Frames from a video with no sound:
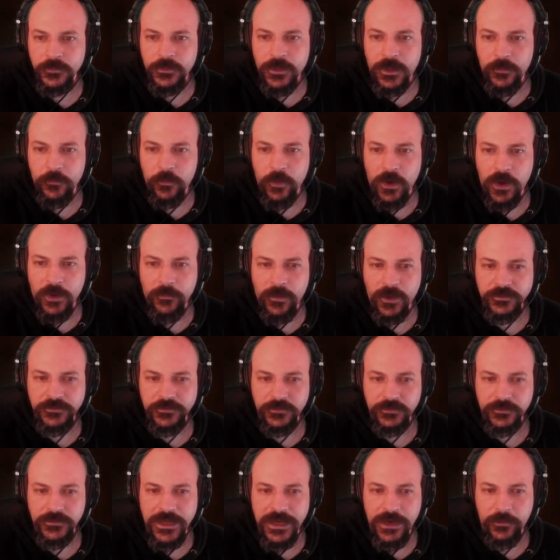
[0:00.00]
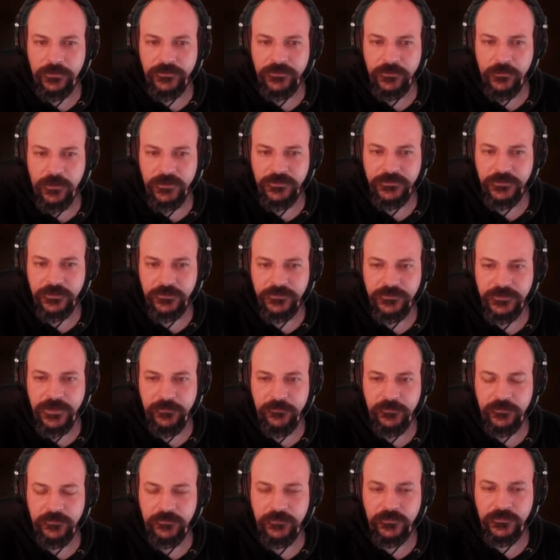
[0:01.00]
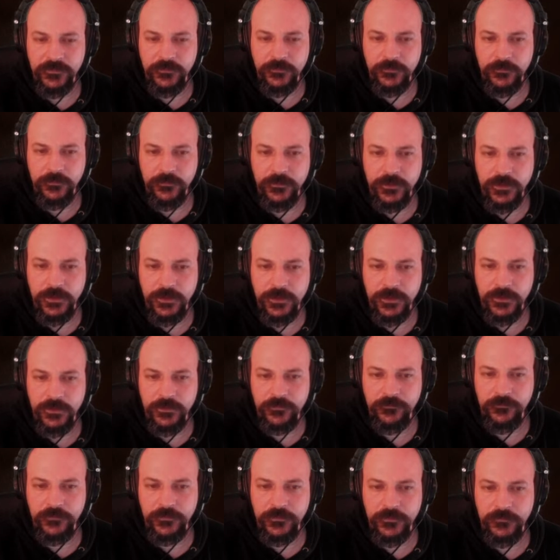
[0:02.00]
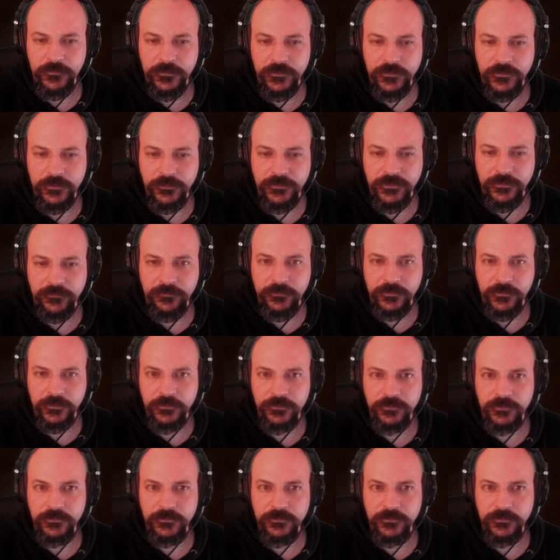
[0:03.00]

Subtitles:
what I might do now is I might start saving for some different